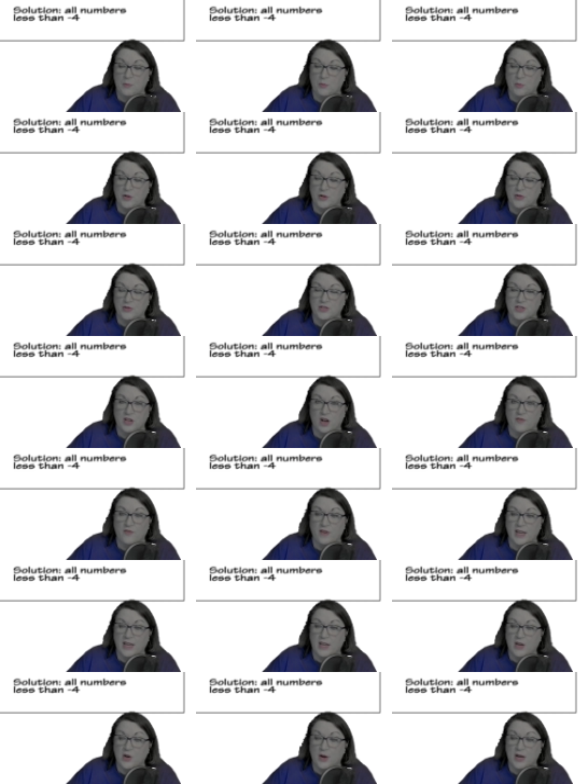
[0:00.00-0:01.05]
when you're
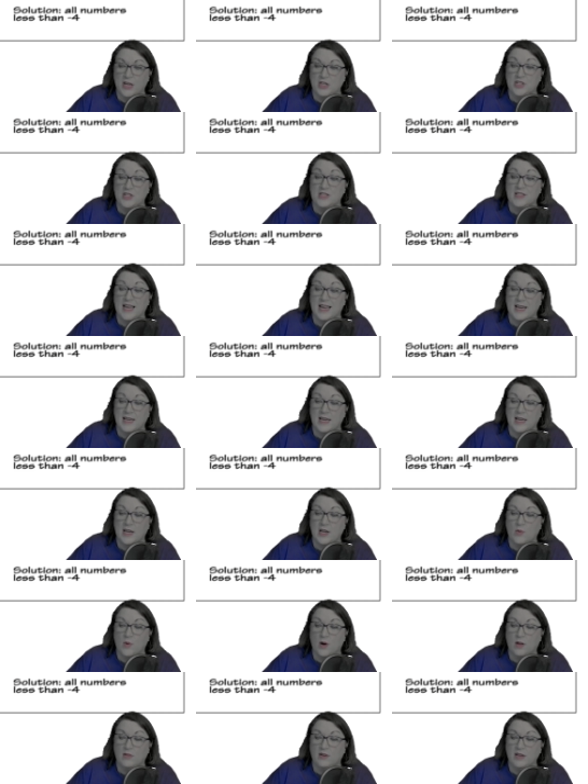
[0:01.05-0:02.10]
solving equations and
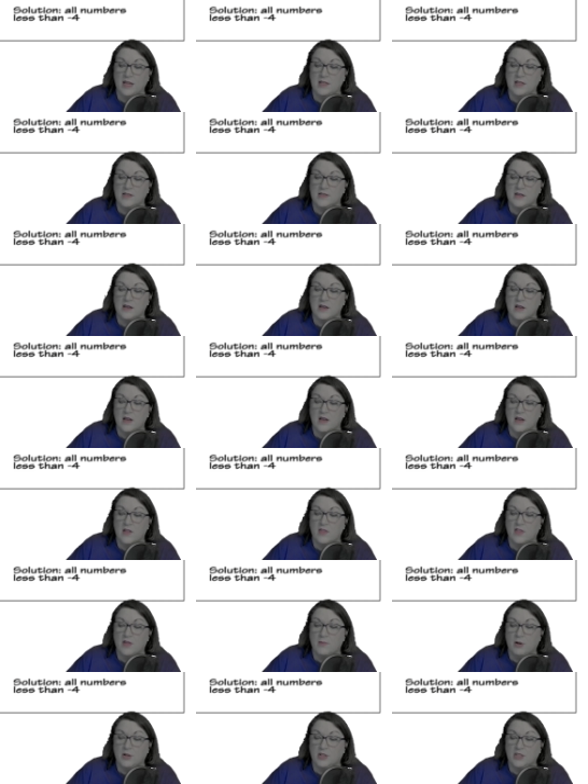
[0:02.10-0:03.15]
inequalities,
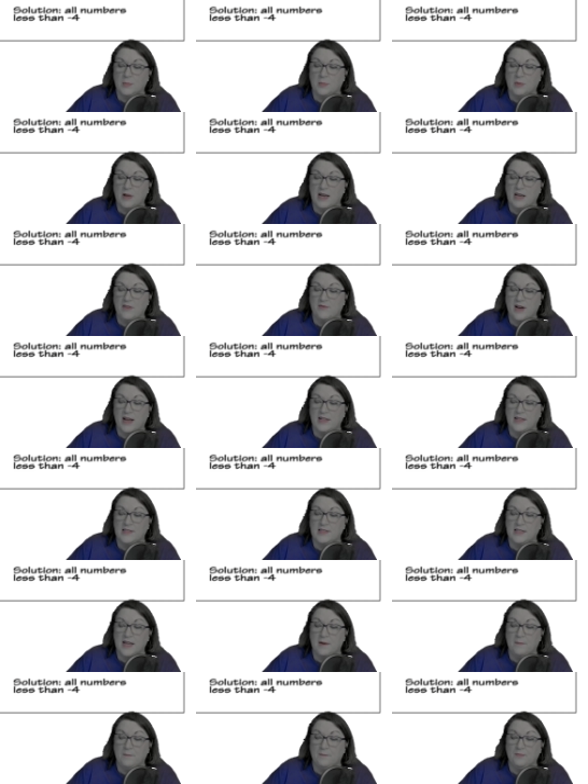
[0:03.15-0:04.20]
the multiply divide
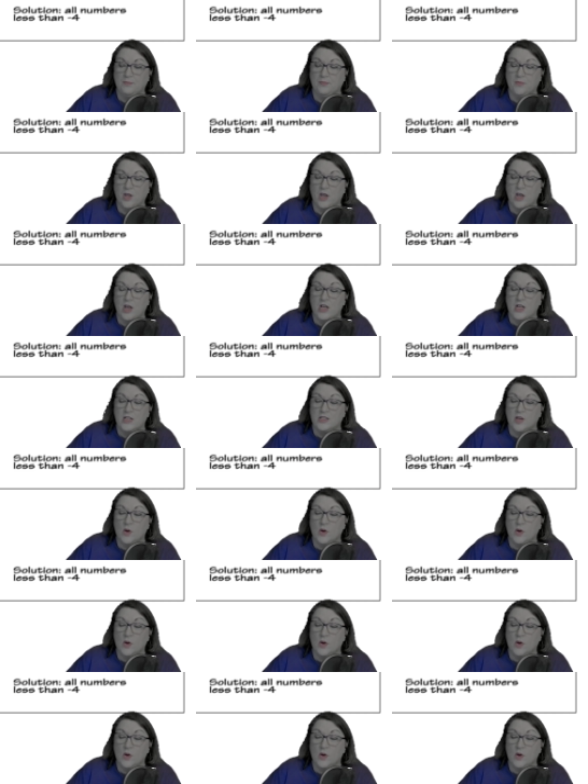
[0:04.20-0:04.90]
step. So